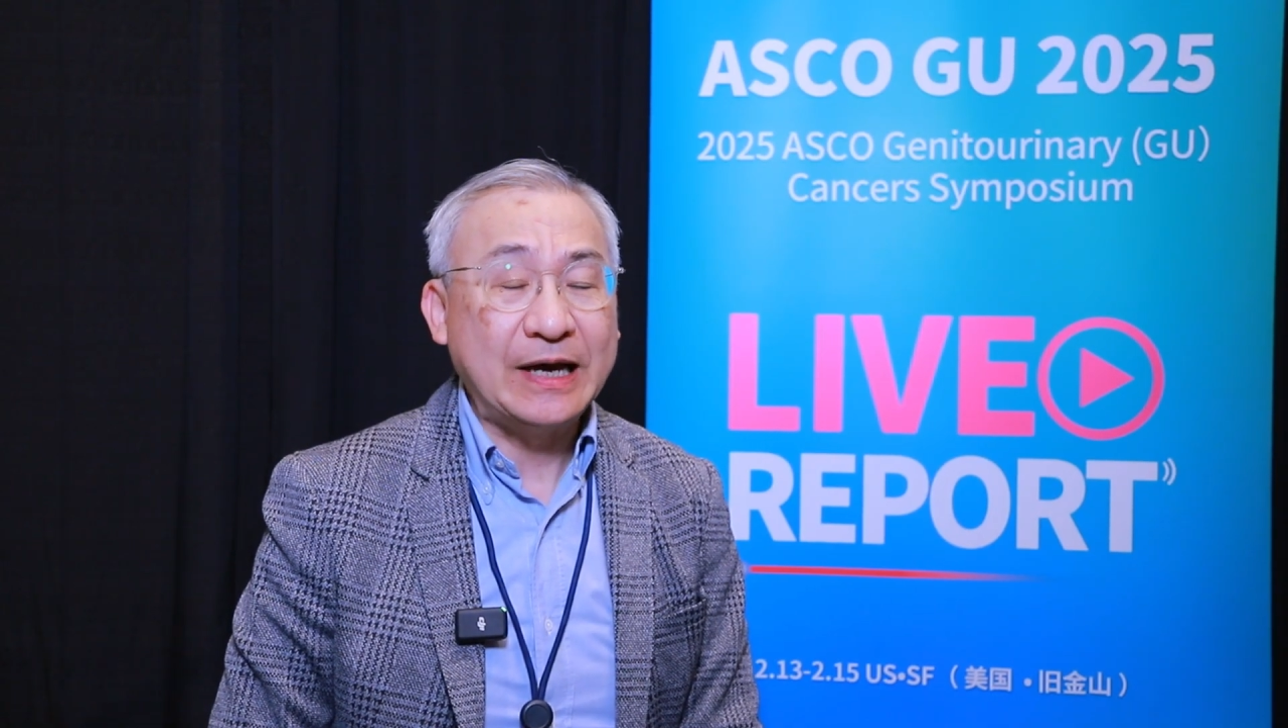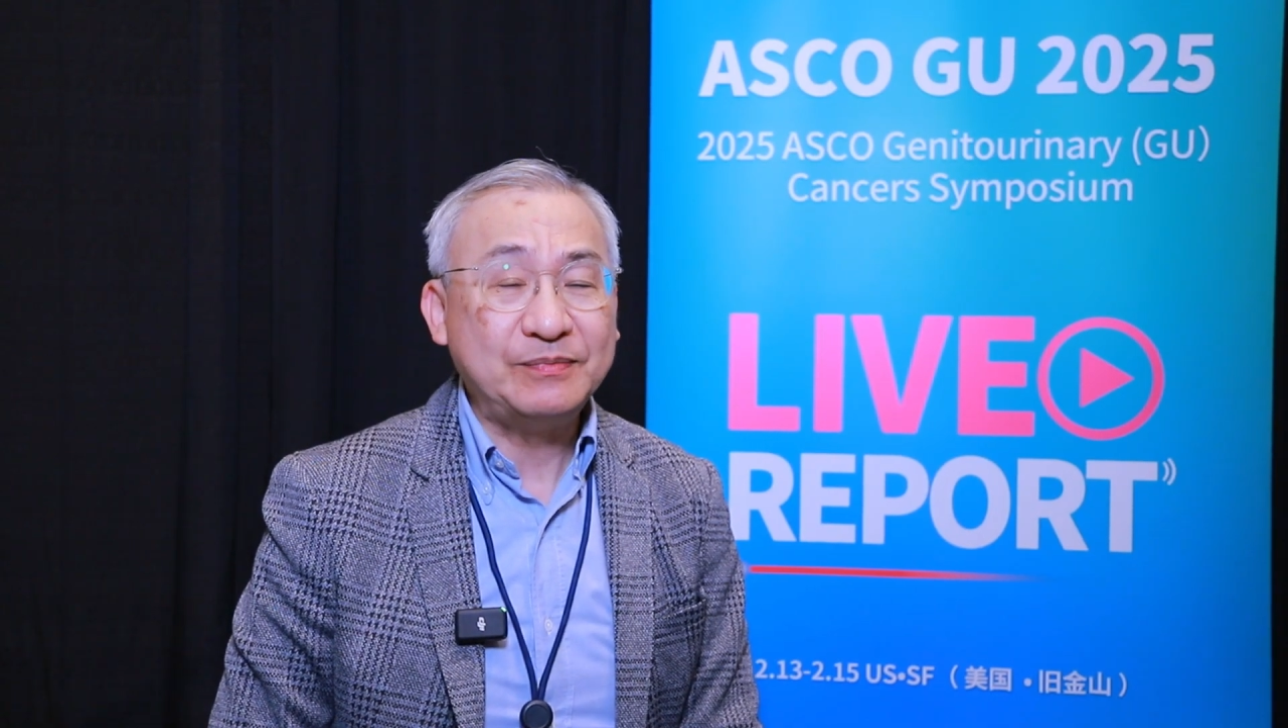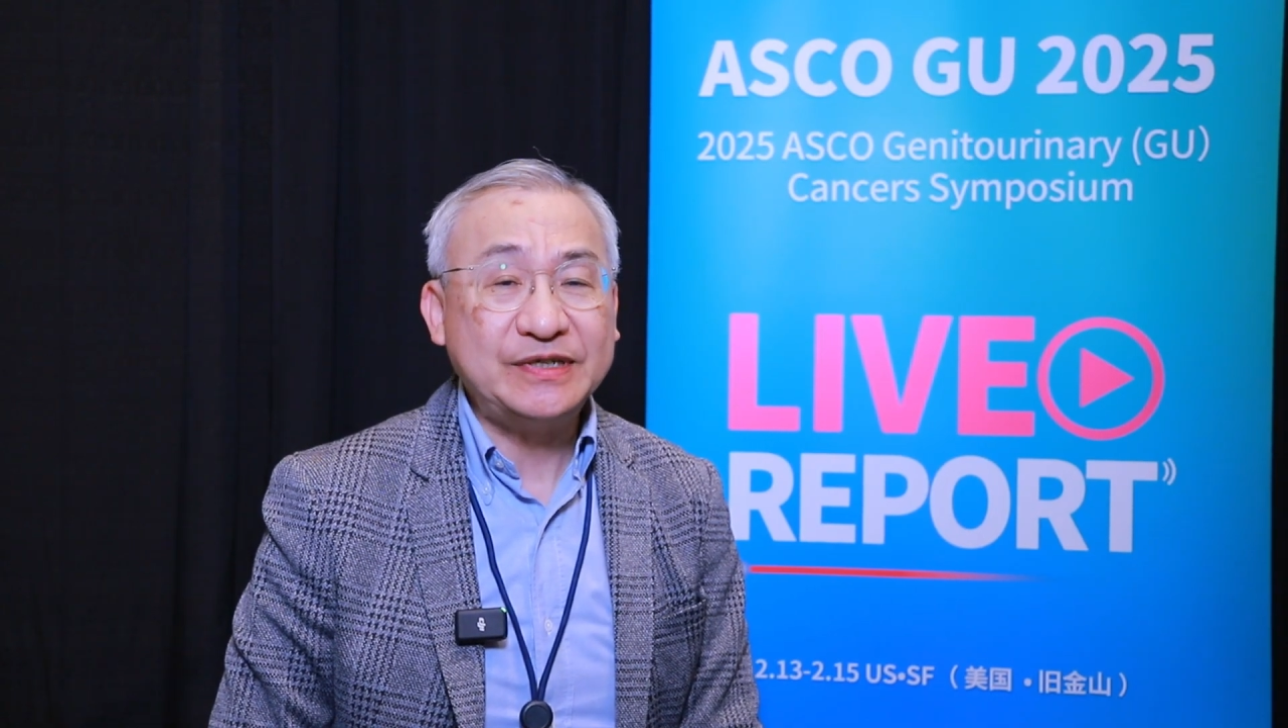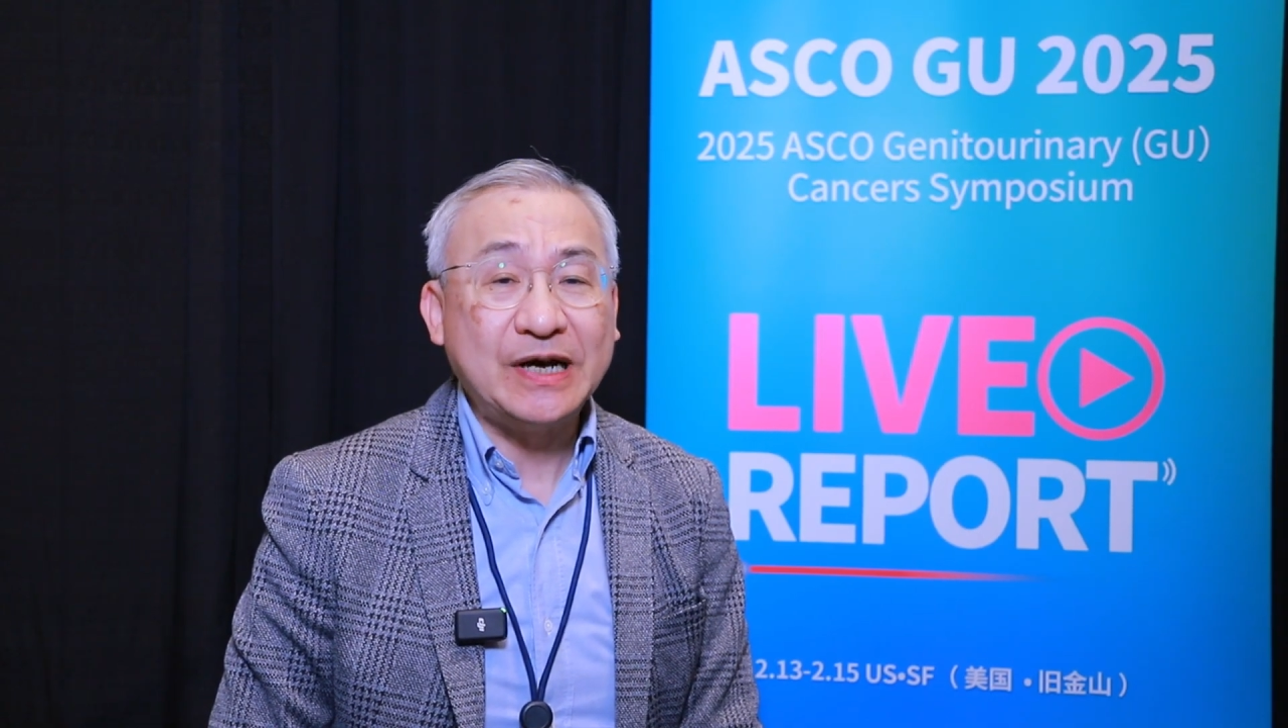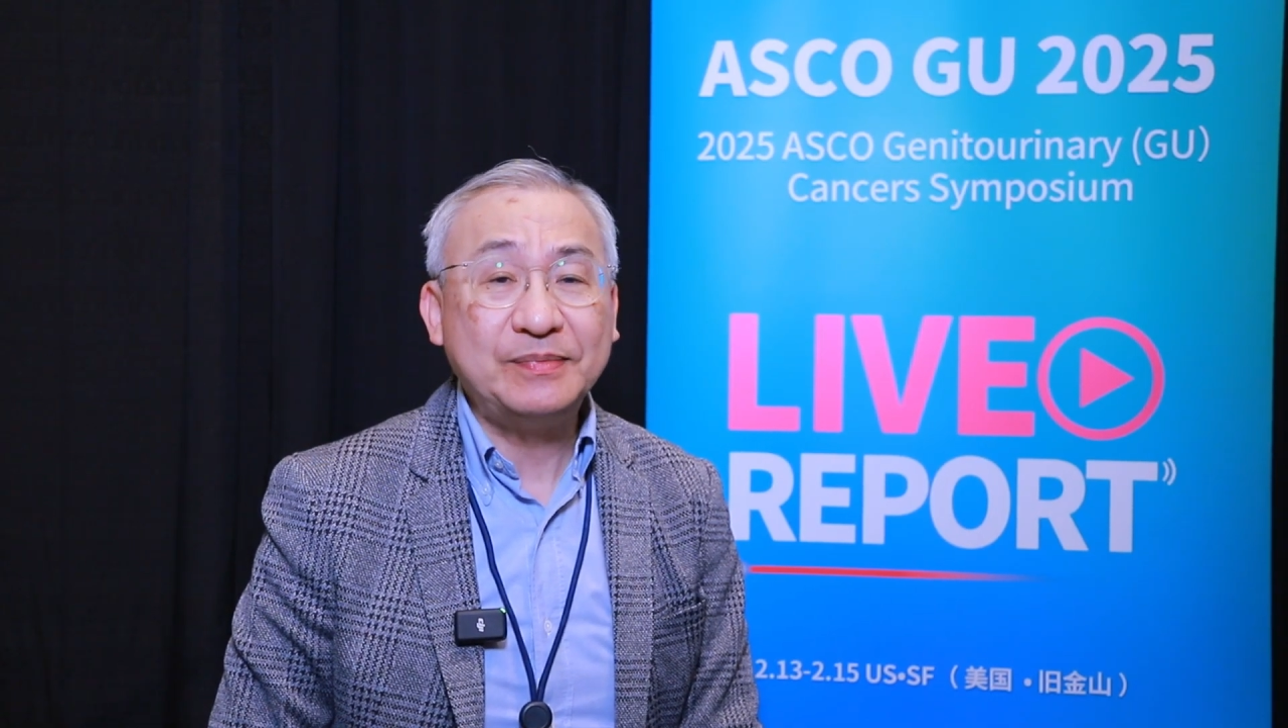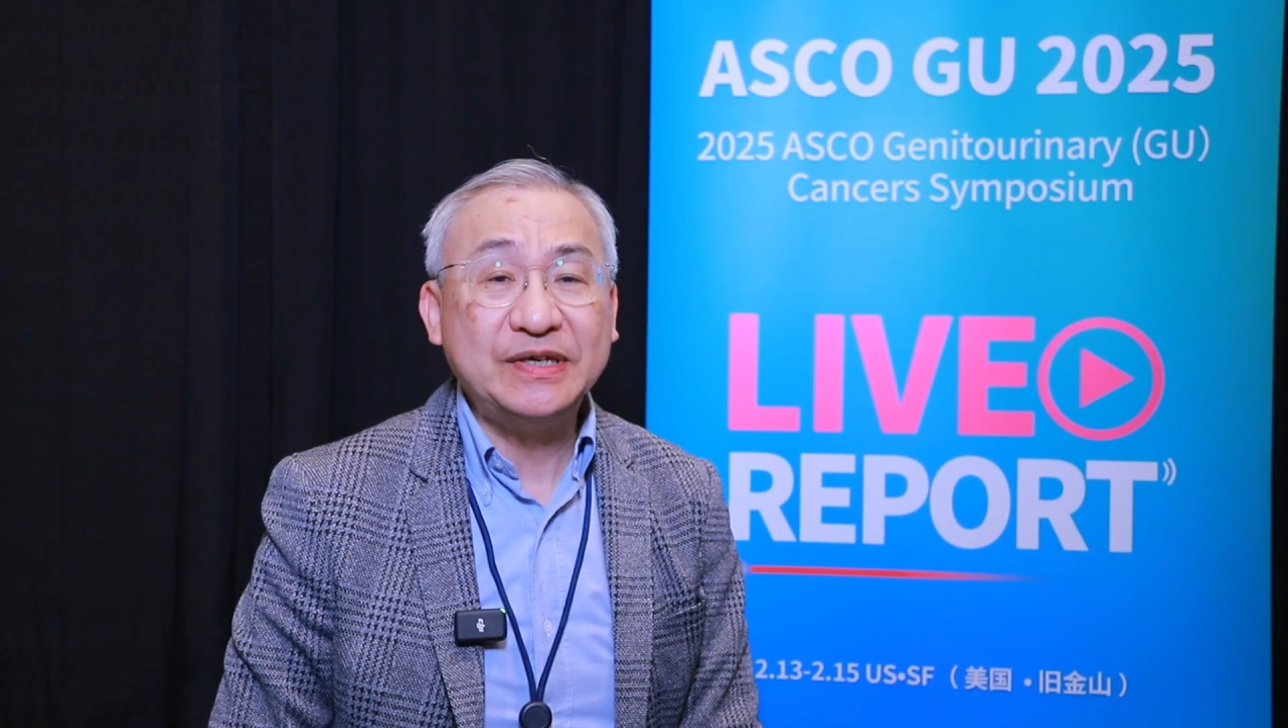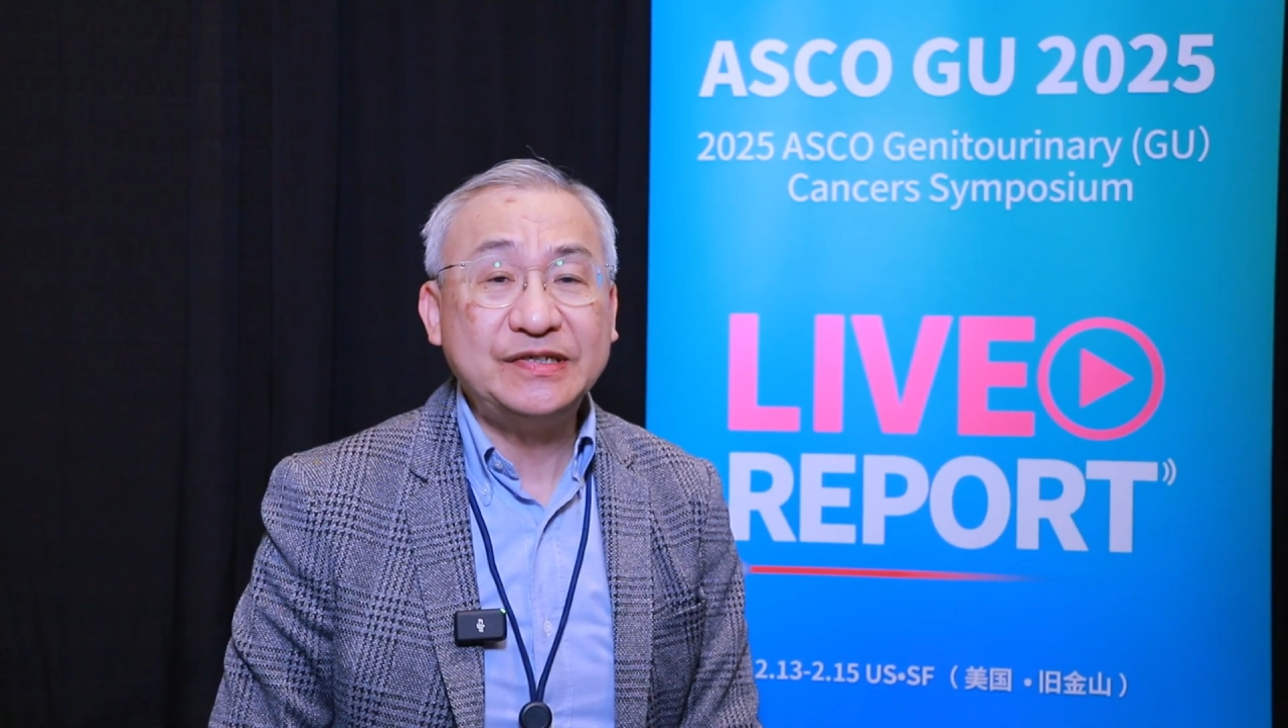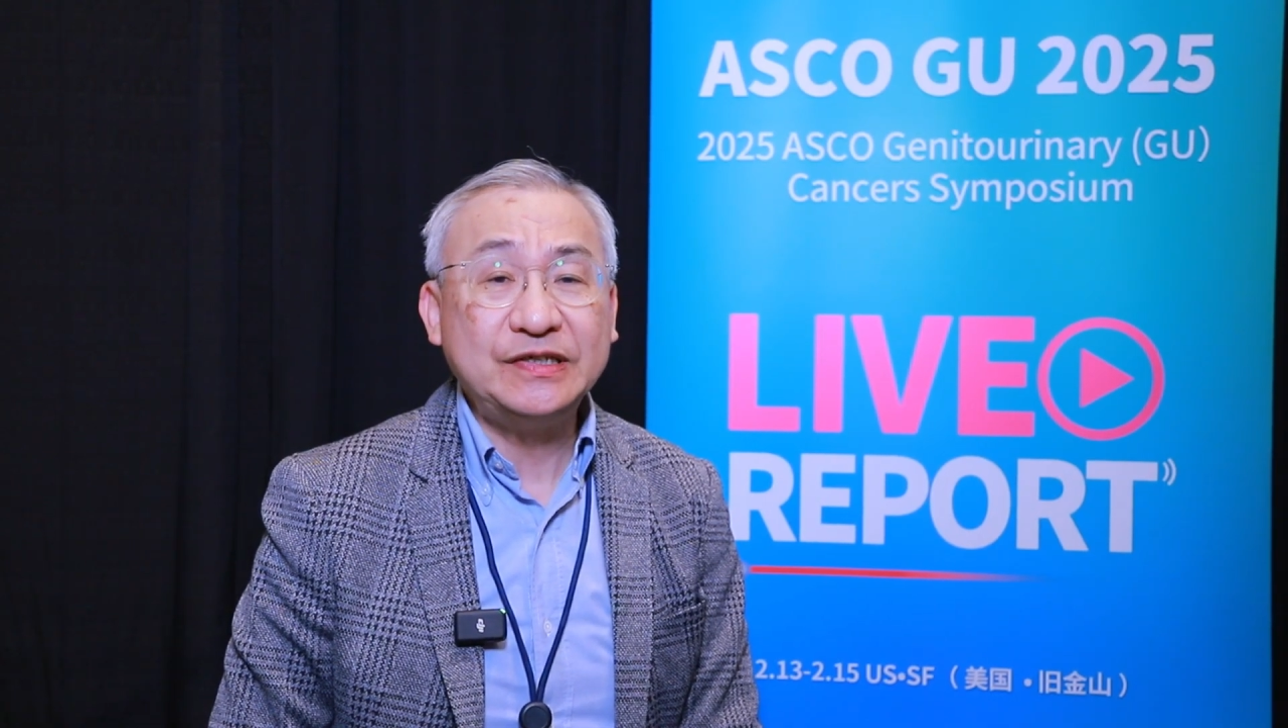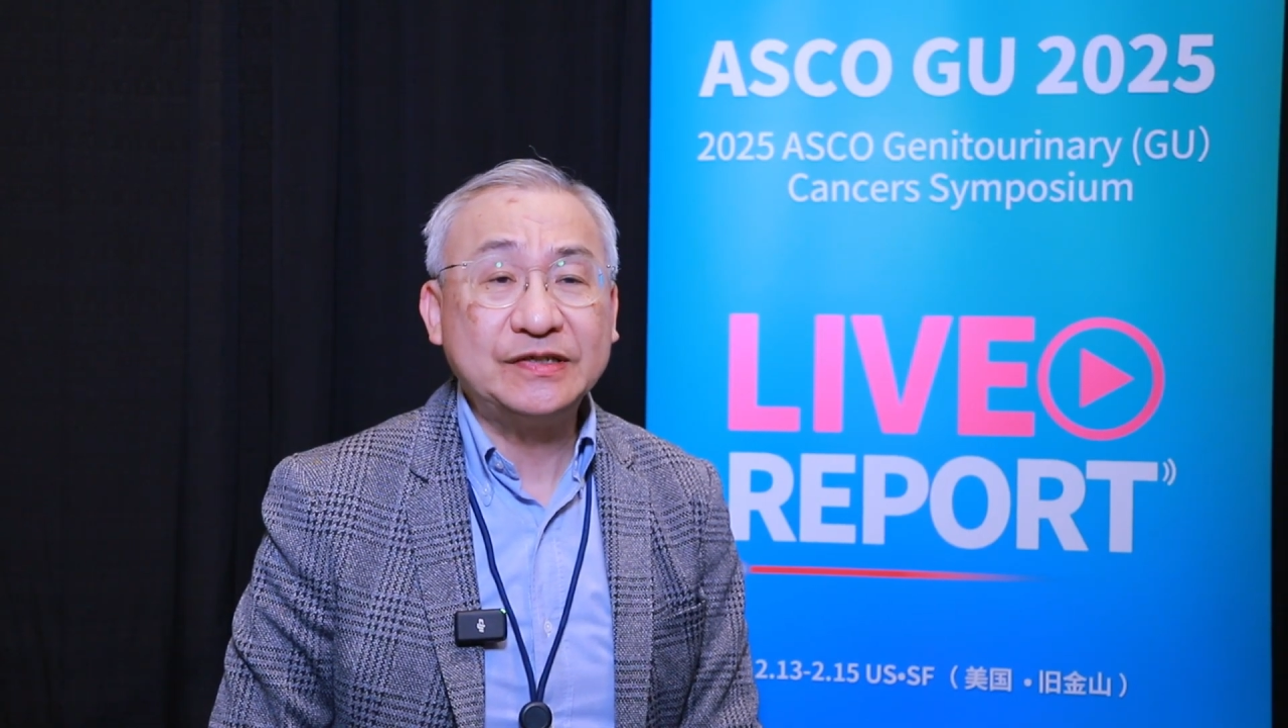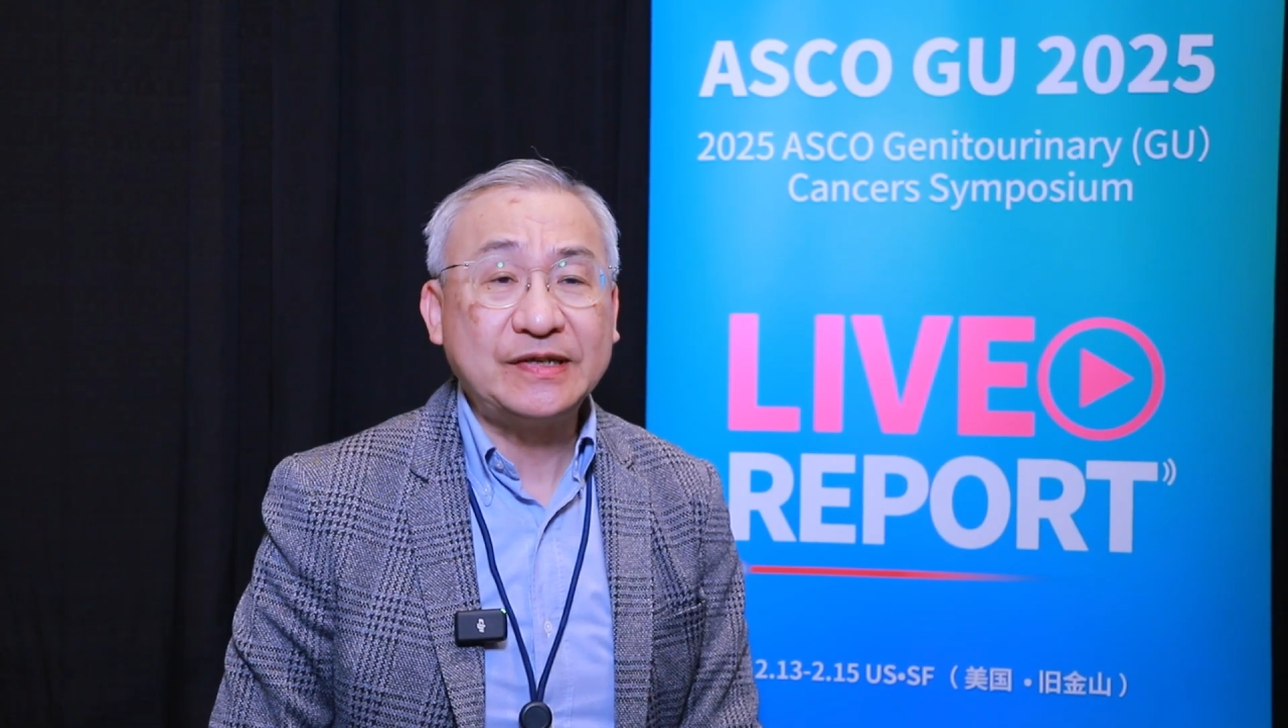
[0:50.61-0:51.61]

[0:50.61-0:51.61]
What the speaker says: mCRPC